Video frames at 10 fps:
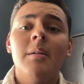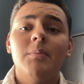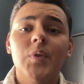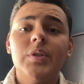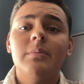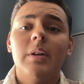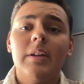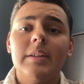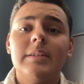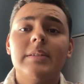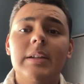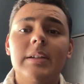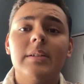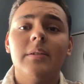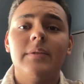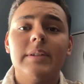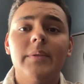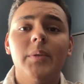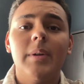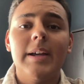Most Americans think of
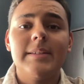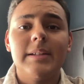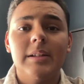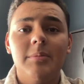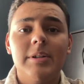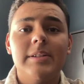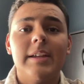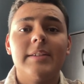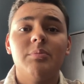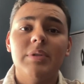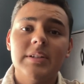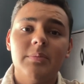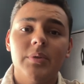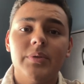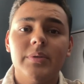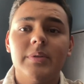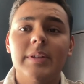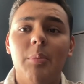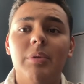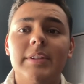civil rights and liberties as principles
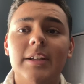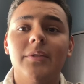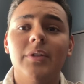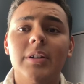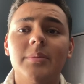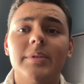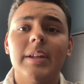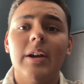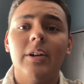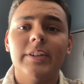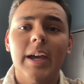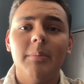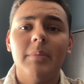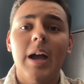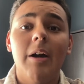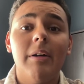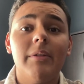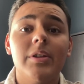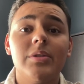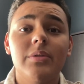that protect freedoms at all time.
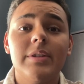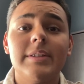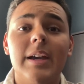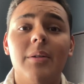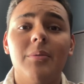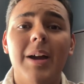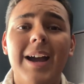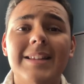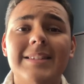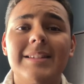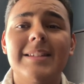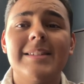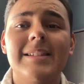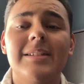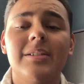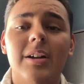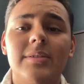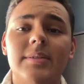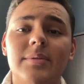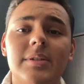However, the truth is that rights listed in the
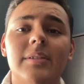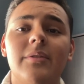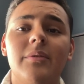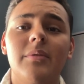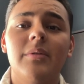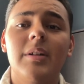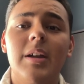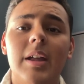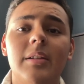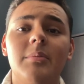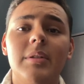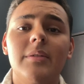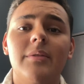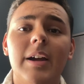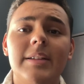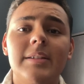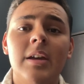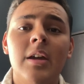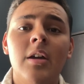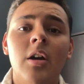Constitution and the Bill of Rights
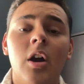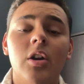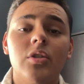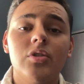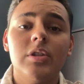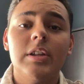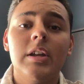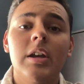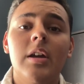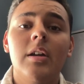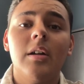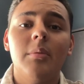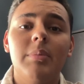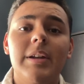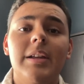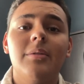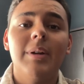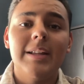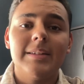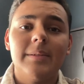are usually competing
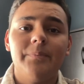rights.